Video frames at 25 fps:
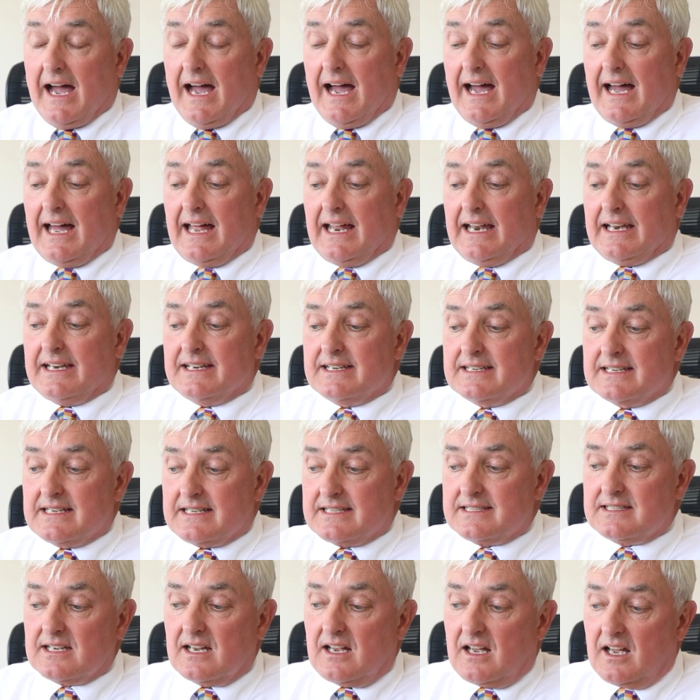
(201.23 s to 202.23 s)

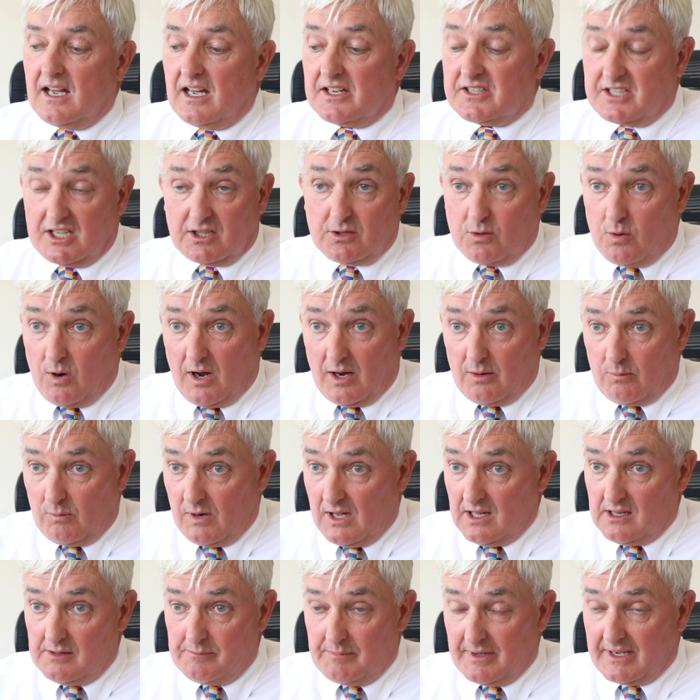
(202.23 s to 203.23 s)
And did quite
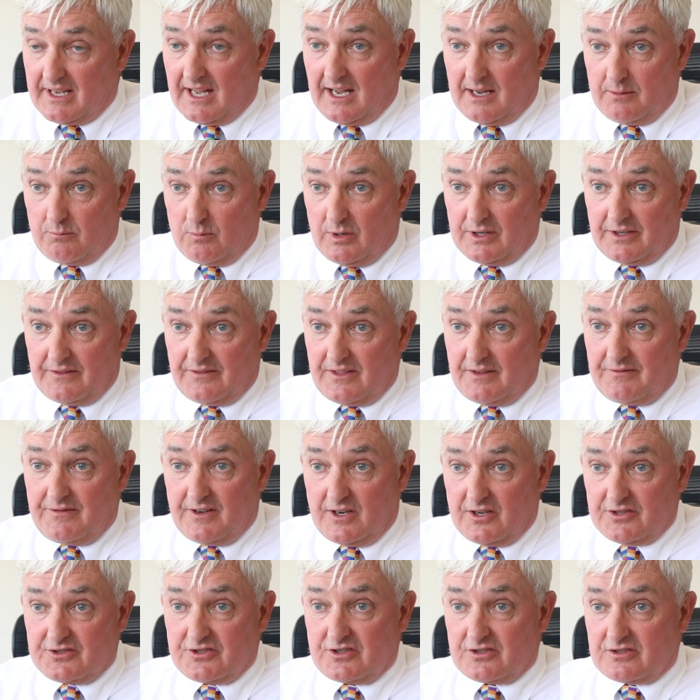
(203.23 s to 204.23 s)
well, became one of the
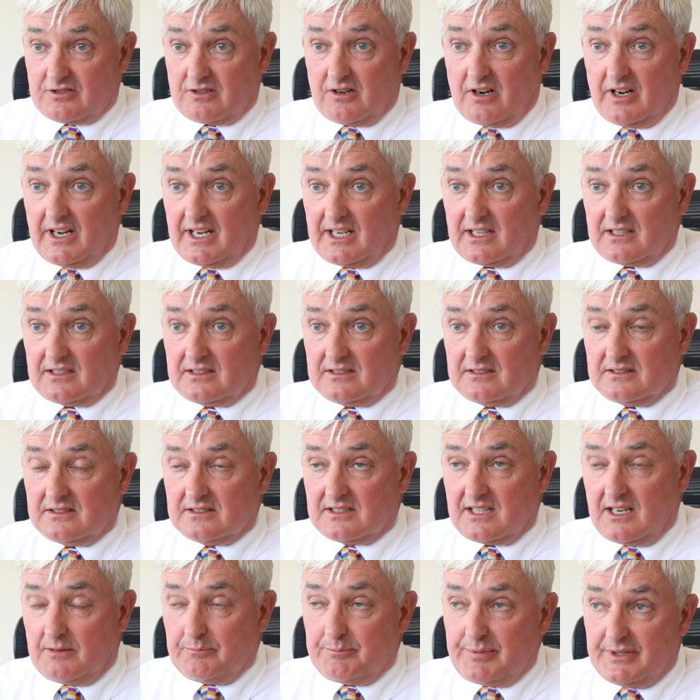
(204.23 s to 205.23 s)
fastest growing
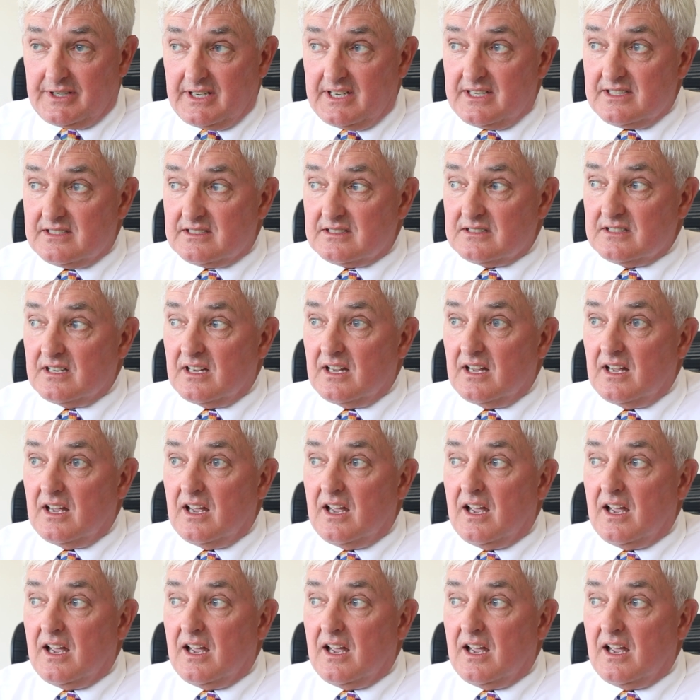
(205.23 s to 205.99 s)
companies.